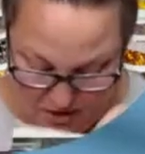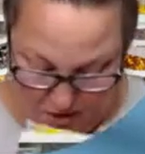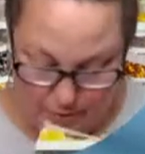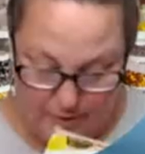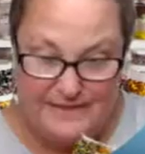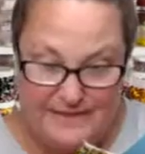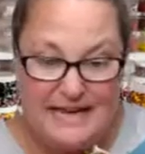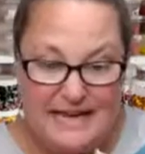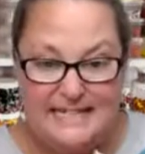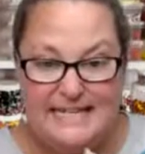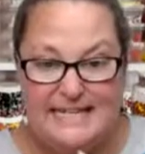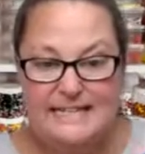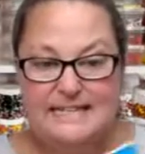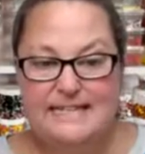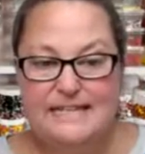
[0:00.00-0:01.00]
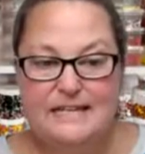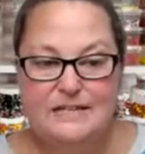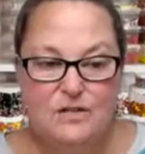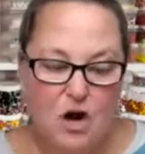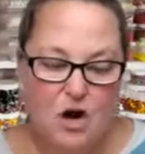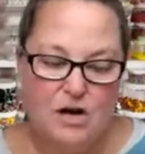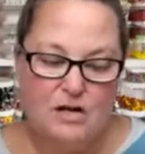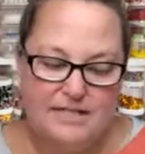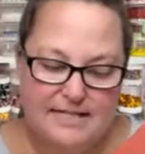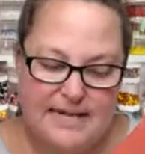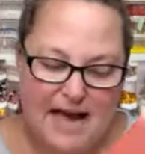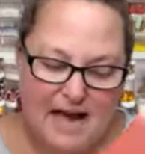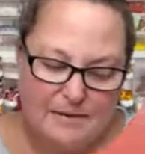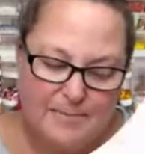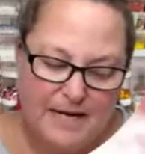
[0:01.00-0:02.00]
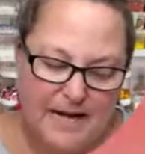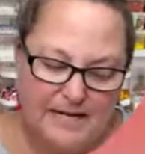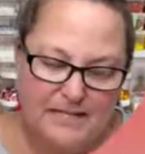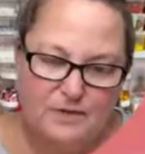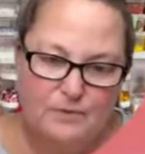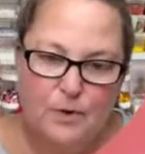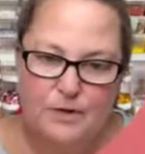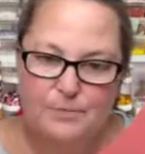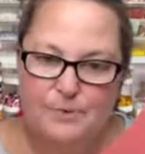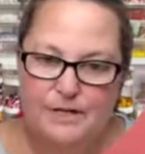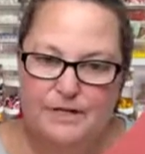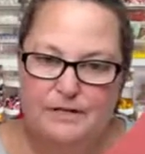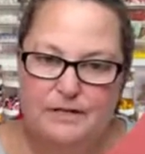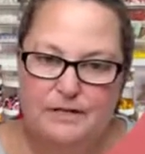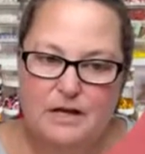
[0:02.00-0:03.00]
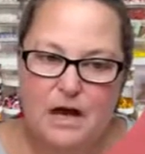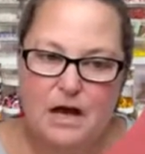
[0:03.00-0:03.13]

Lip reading: Oh, and they did send cardstock, but I didn't want to put